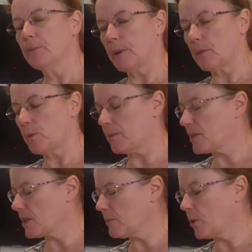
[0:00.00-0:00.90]
but whipped
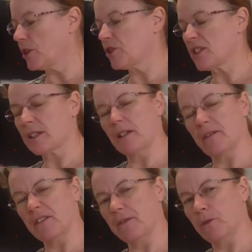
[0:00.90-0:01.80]
to the point just
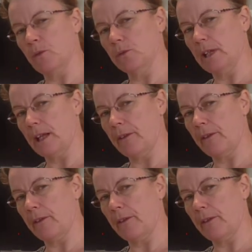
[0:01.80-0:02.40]
enough to fold that